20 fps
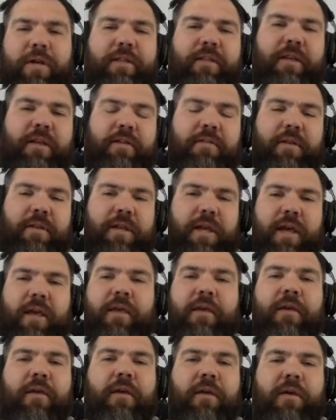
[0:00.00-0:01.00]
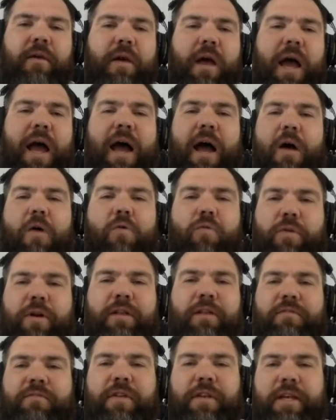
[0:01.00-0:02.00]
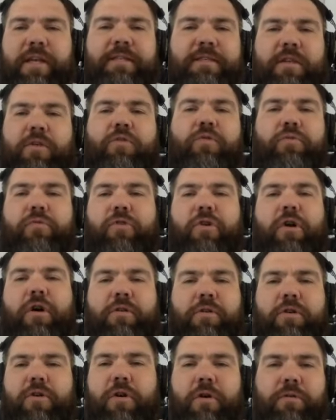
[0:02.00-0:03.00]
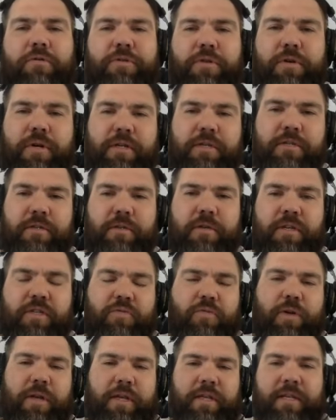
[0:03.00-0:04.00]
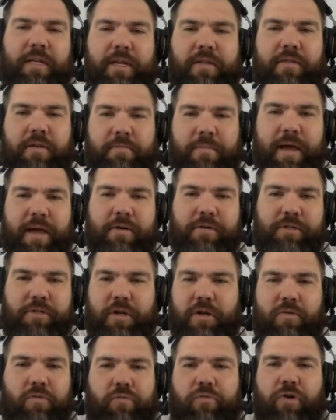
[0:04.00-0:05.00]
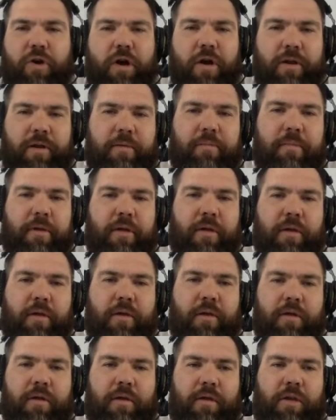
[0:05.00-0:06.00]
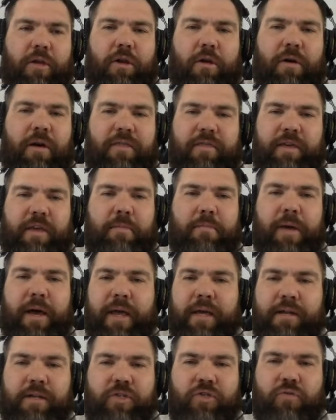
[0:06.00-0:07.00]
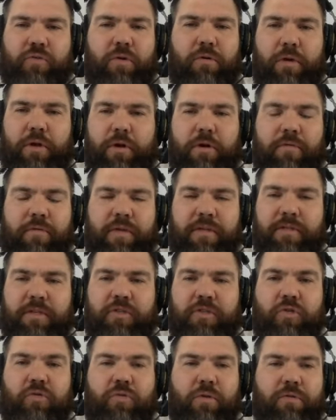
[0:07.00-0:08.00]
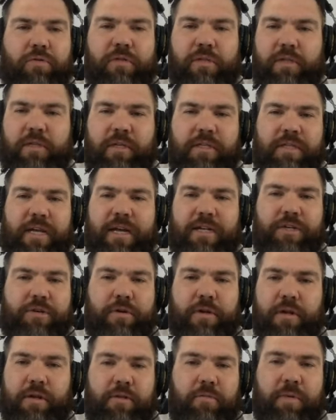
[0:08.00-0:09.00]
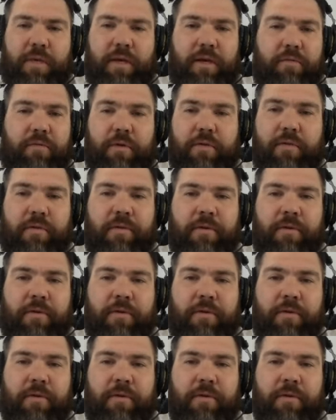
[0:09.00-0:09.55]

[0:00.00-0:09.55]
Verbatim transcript: At the end of the day, how relevant is it who taught Carlos Gracie? It's what he did that matters, not who taught him. Mm -hmm. You mm-hmm. know, I think Maeda's role in all this is grossly exaggerated to begin with